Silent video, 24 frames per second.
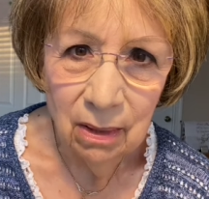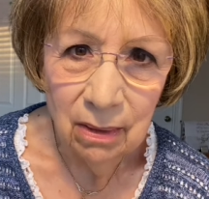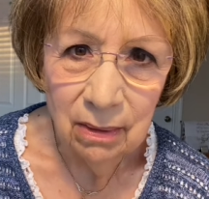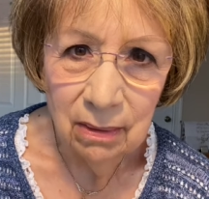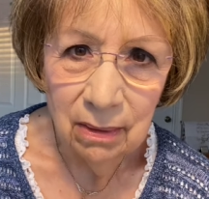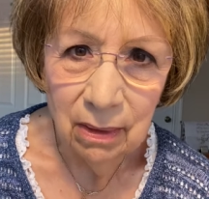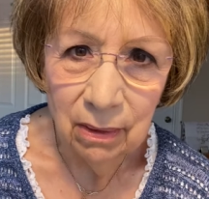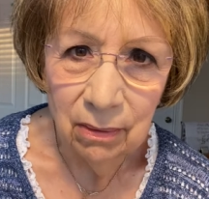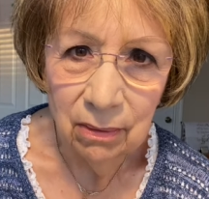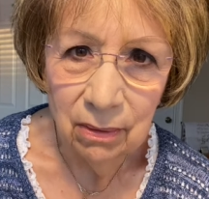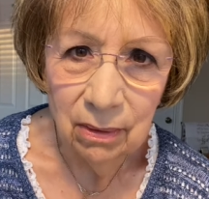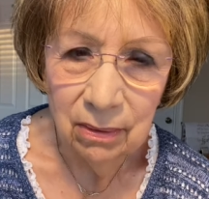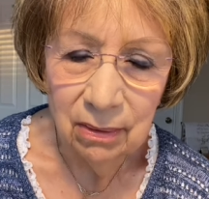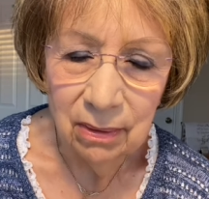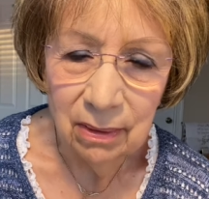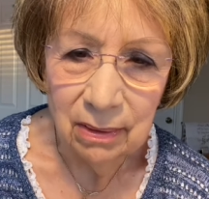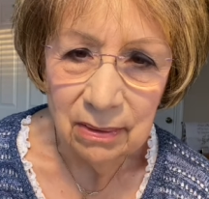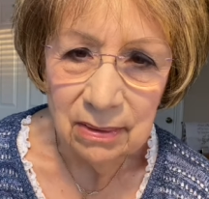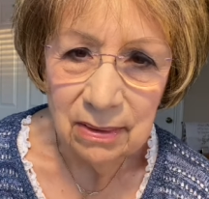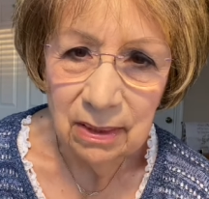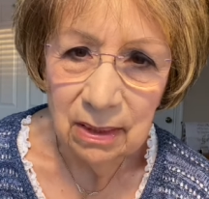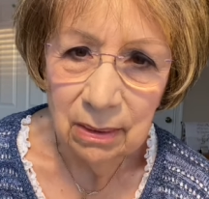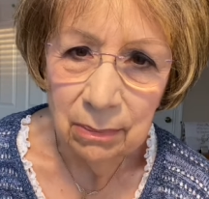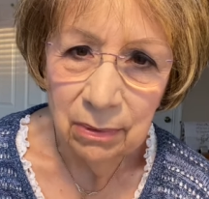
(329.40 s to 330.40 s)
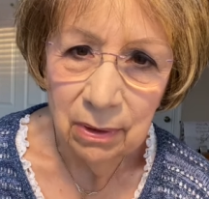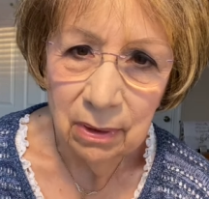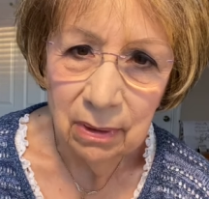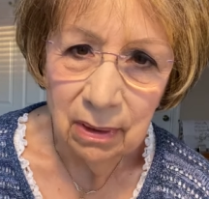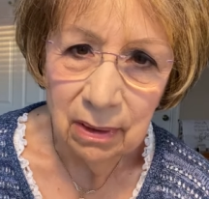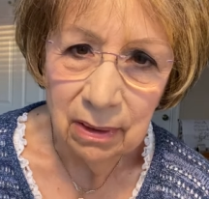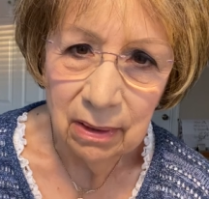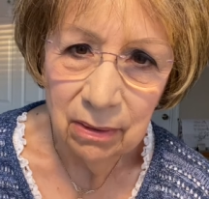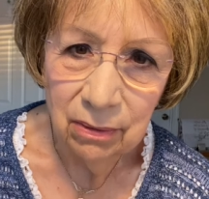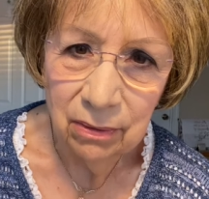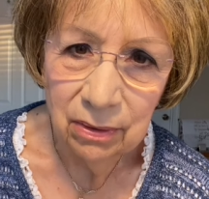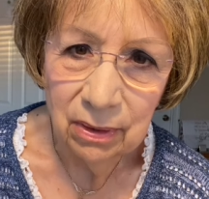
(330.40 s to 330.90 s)
they, they seem to
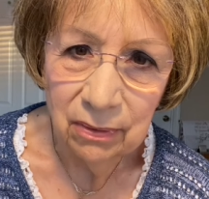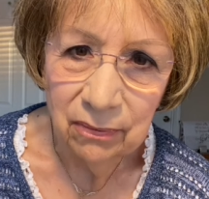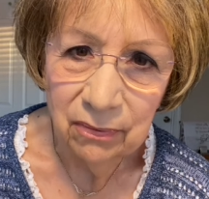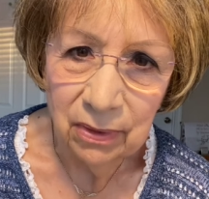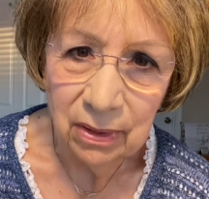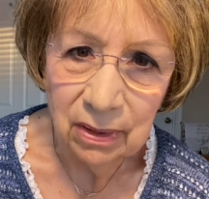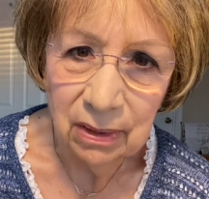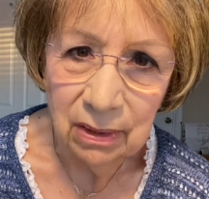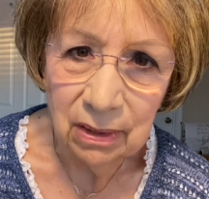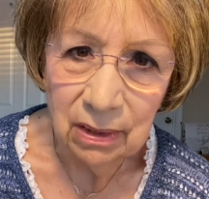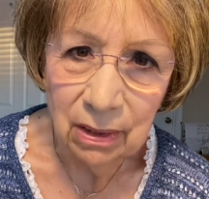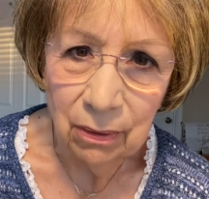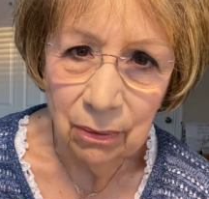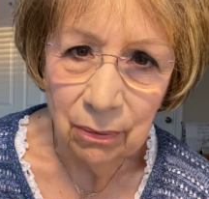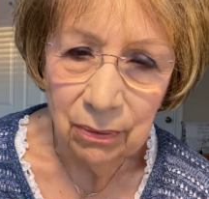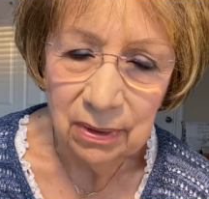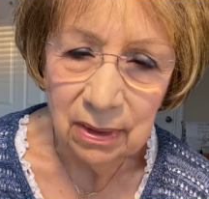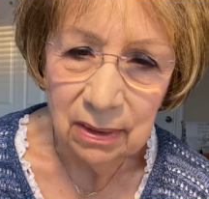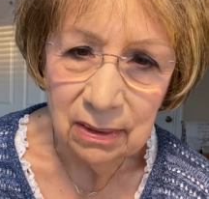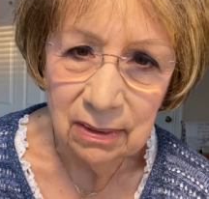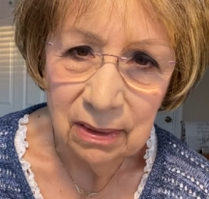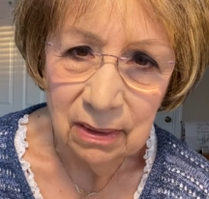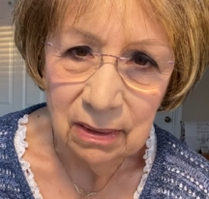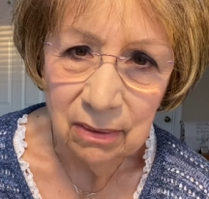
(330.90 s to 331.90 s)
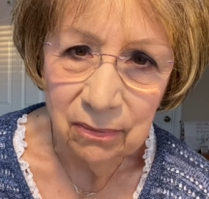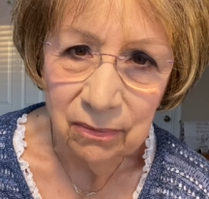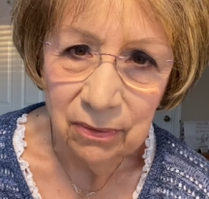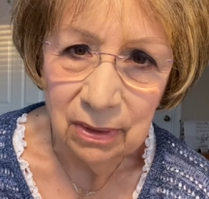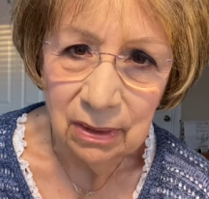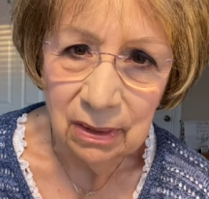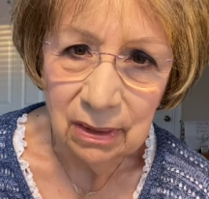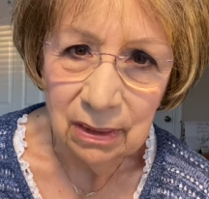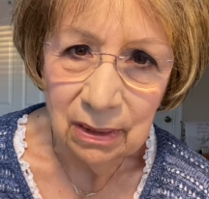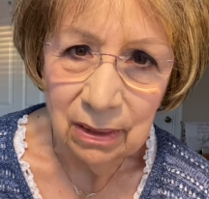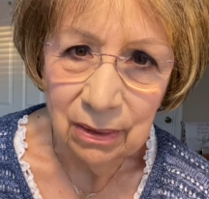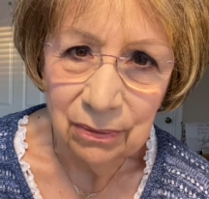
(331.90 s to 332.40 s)
hear the video and they see the
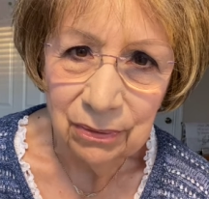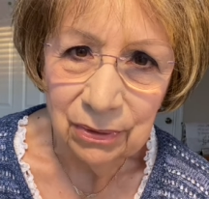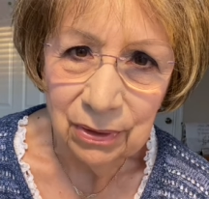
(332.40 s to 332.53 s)
video,